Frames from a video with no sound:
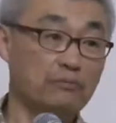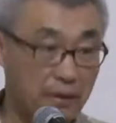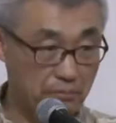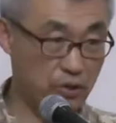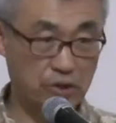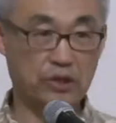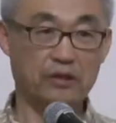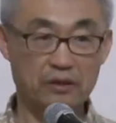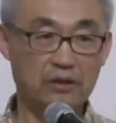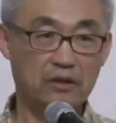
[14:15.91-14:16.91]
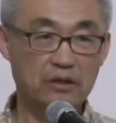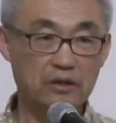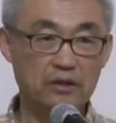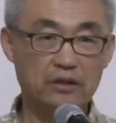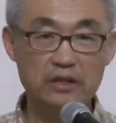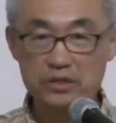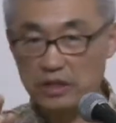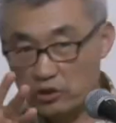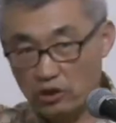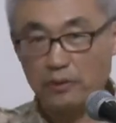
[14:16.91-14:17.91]
members. Let's
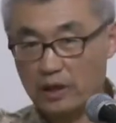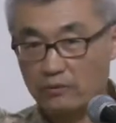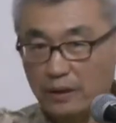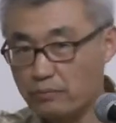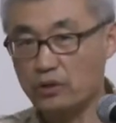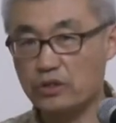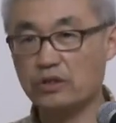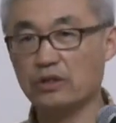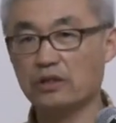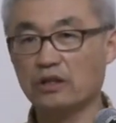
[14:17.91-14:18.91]
not talk about our members.